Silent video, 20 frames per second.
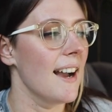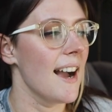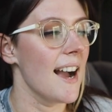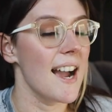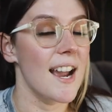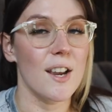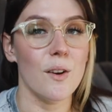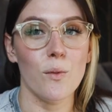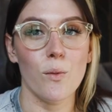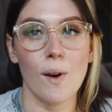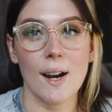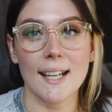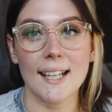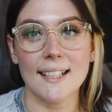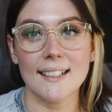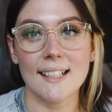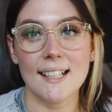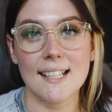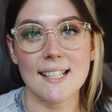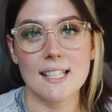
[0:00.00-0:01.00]
I
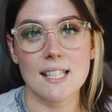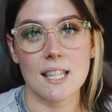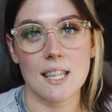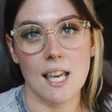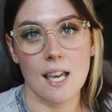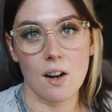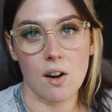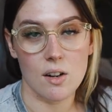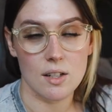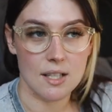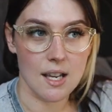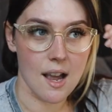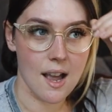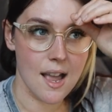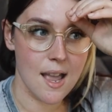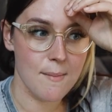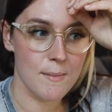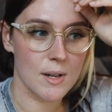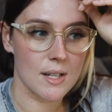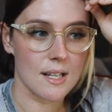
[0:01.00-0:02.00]
recognize that our
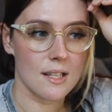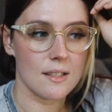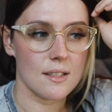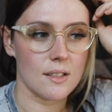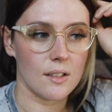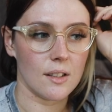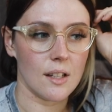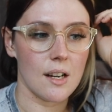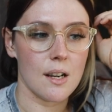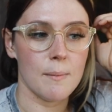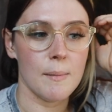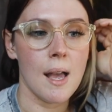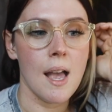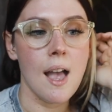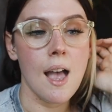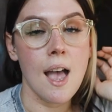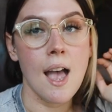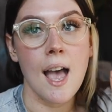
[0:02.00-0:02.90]
time on Instagram